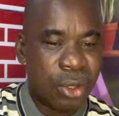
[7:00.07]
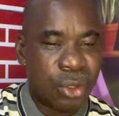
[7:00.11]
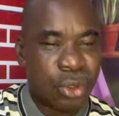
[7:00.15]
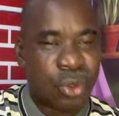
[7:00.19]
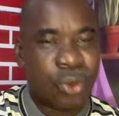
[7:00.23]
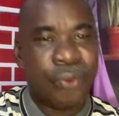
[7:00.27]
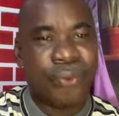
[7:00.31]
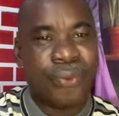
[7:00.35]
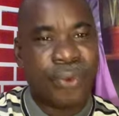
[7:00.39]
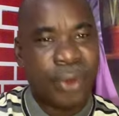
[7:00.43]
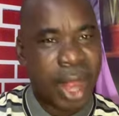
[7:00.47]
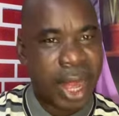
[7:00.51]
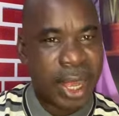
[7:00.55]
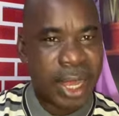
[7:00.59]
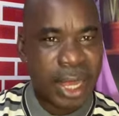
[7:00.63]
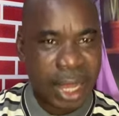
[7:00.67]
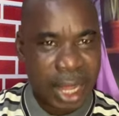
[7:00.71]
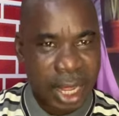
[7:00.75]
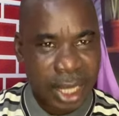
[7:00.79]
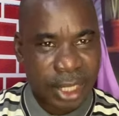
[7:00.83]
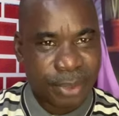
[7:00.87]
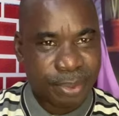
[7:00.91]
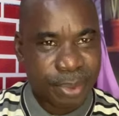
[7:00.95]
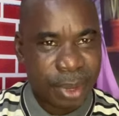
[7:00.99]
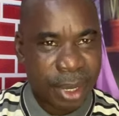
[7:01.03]
to Fulani
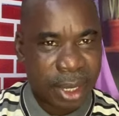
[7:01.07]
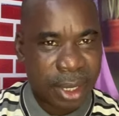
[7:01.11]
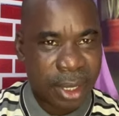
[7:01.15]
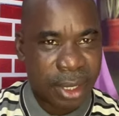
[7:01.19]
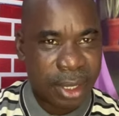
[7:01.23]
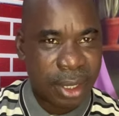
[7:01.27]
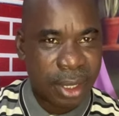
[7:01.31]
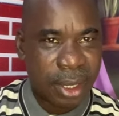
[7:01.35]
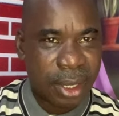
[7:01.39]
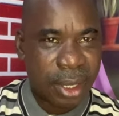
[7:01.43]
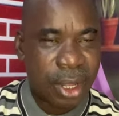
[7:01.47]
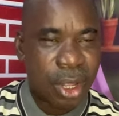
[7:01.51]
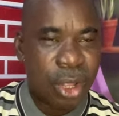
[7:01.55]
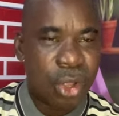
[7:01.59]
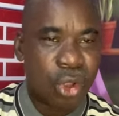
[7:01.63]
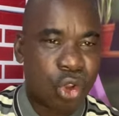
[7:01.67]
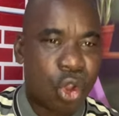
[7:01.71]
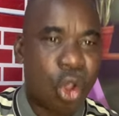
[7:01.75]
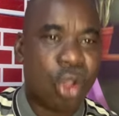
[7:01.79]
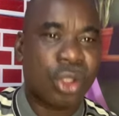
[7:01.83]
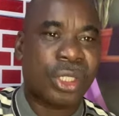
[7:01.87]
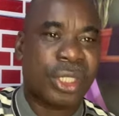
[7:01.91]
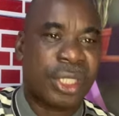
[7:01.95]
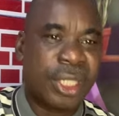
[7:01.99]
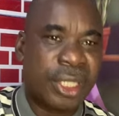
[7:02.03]
herdsmen,
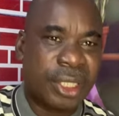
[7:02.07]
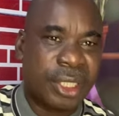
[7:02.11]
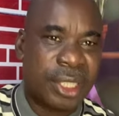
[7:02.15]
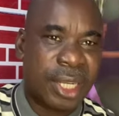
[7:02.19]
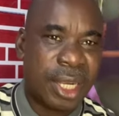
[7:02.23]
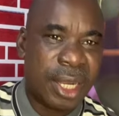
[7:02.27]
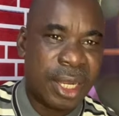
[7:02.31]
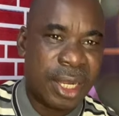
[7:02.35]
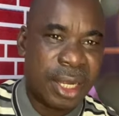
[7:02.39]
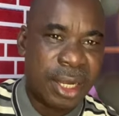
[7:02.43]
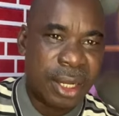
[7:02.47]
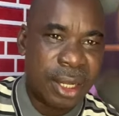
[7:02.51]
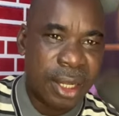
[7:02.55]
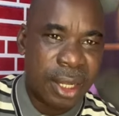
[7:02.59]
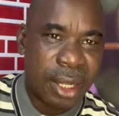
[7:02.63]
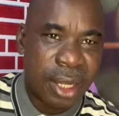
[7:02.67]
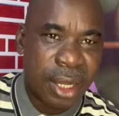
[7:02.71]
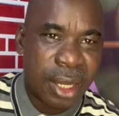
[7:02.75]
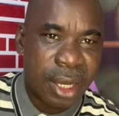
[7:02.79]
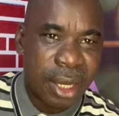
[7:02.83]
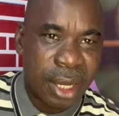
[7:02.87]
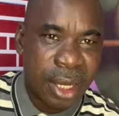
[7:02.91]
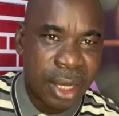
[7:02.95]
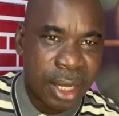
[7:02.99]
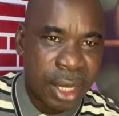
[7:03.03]
considering
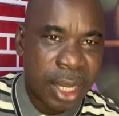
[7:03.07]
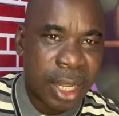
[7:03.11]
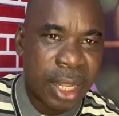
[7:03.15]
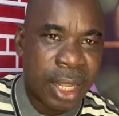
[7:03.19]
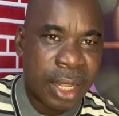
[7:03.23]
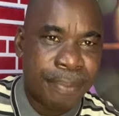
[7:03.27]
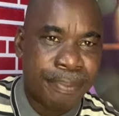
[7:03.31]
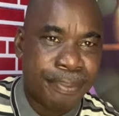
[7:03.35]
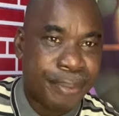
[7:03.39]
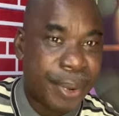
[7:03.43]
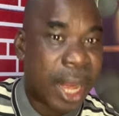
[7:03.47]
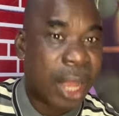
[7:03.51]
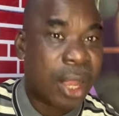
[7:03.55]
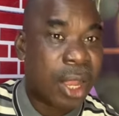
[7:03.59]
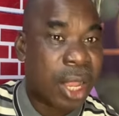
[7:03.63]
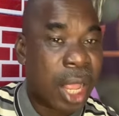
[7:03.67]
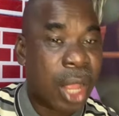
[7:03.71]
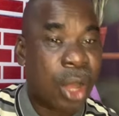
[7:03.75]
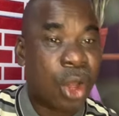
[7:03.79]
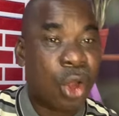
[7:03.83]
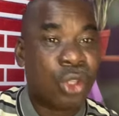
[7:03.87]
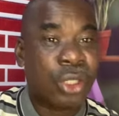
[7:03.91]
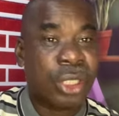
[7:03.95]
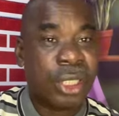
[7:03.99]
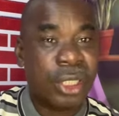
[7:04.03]
the
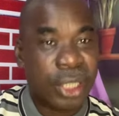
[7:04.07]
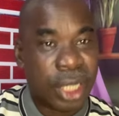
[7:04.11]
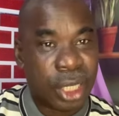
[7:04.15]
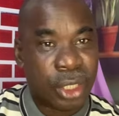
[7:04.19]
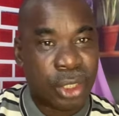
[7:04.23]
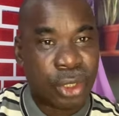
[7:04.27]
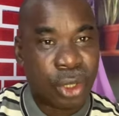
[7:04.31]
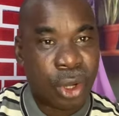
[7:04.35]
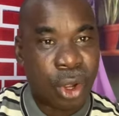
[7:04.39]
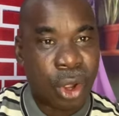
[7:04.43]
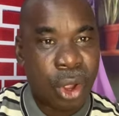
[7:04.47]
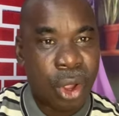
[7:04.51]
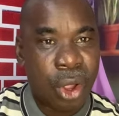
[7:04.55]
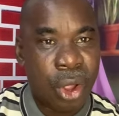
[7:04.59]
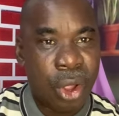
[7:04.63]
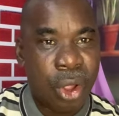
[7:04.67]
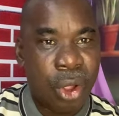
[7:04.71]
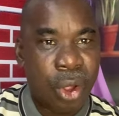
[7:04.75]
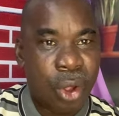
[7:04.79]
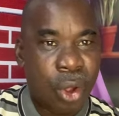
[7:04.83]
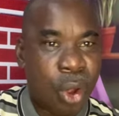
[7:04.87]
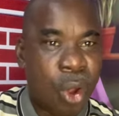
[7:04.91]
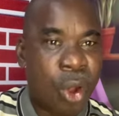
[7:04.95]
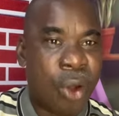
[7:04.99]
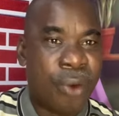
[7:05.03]
precarious nature
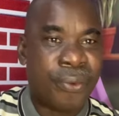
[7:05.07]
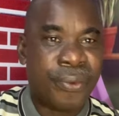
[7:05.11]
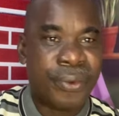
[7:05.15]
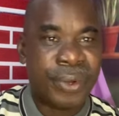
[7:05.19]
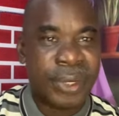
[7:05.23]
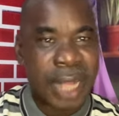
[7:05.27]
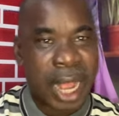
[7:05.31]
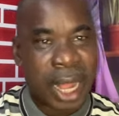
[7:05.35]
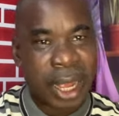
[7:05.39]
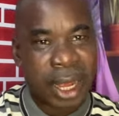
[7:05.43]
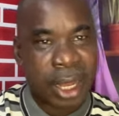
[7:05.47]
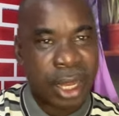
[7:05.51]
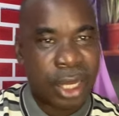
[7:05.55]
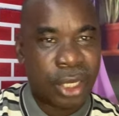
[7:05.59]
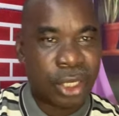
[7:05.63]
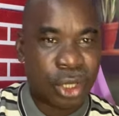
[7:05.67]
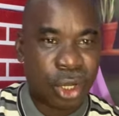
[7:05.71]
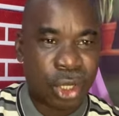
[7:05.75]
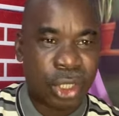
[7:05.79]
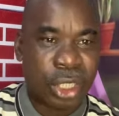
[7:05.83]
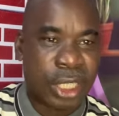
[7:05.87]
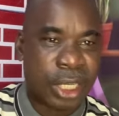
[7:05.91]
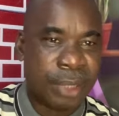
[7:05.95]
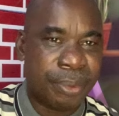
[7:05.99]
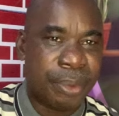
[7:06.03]
of their
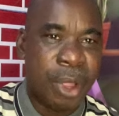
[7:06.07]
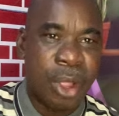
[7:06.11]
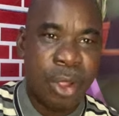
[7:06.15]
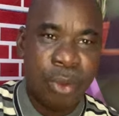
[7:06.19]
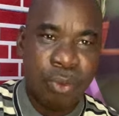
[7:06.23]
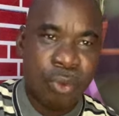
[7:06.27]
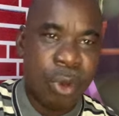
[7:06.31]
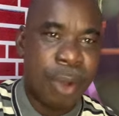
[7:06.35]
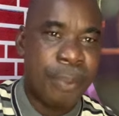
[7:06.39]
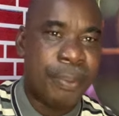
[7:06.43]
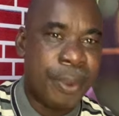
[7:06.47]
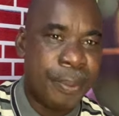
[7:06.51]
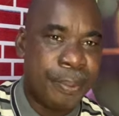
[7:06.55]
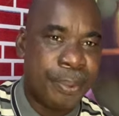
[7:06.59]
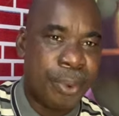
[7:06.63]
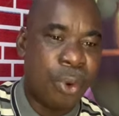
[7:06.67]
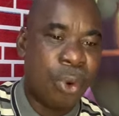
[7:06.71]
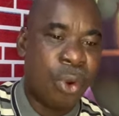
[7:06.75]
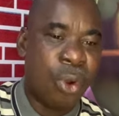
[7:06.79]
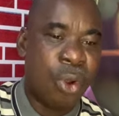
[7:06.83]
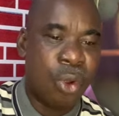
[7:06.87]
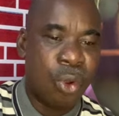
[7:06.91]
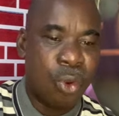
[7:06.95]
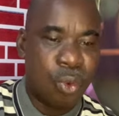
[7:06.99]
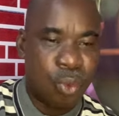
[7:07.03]
relationship with
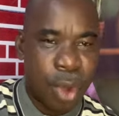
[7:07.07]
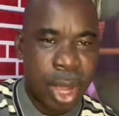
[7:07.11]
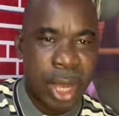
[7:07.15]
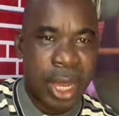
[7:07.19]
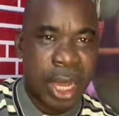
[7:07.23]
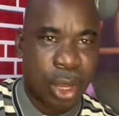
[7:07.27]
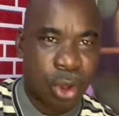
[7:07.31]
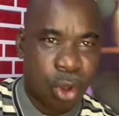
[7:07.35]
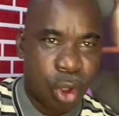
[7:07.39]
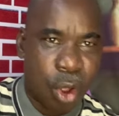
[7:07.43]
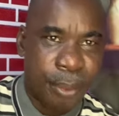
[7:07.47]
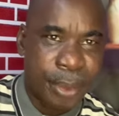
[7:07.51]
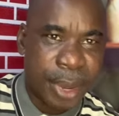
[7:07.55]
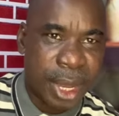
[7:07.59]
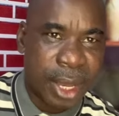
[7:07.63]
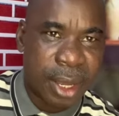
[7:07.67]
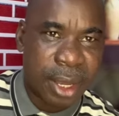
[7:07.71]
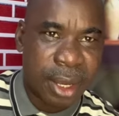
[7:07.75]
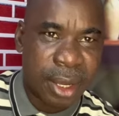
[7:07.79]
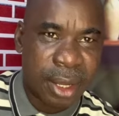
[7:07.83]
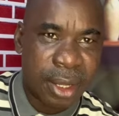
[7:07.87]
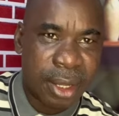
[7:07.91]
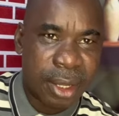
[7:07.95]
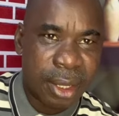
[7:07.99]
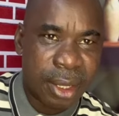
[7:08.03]
people when they come in?
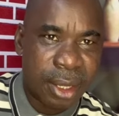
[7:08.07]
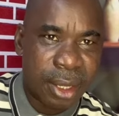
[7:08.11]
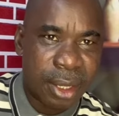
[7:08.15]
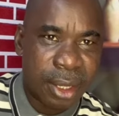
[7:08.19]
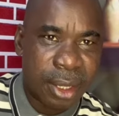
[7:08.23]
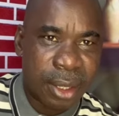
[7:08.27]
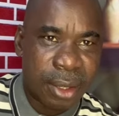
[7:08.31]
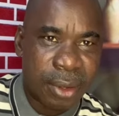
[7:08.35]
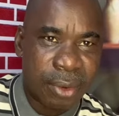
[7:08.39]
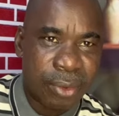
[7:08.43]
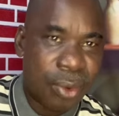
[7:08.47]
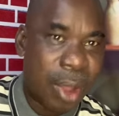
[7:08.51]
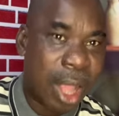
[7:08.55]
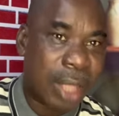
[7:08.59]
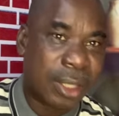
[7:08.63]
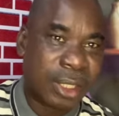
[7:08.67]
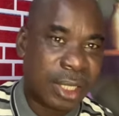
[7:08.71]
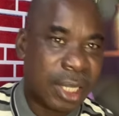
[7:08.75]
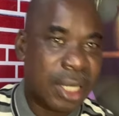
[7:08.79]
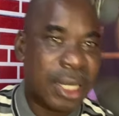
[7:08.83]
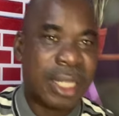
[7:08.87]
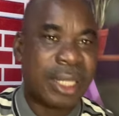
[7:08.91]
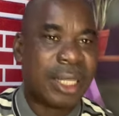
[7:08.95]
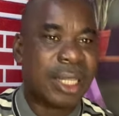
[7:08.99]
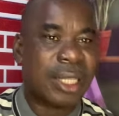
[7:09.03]
We have
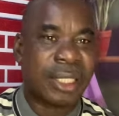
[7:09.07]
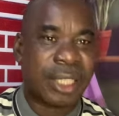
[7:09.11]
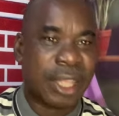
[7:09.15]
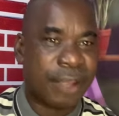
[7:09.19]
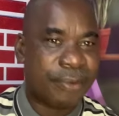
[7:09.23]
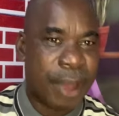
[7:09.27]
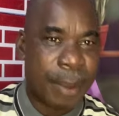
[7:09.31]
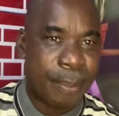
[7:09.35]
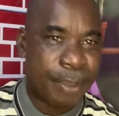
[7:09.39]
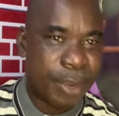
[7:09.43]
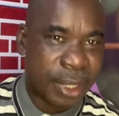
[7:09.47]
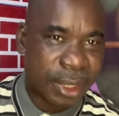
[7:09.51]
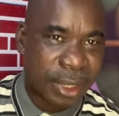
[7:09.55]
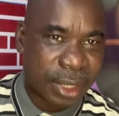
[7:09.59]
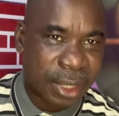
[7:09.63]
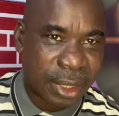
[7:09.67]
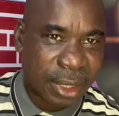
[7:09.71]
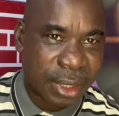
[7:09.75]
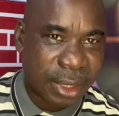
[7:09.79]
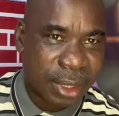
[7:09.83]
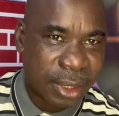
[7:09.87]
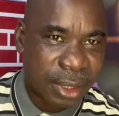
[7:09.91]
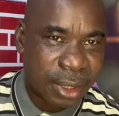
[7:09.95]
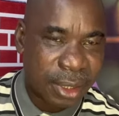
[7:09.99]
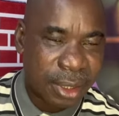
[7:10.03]
seen it in several
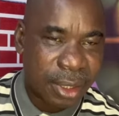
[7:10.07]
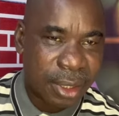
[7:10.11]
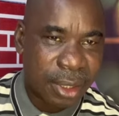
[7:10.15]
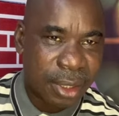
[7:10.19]
places.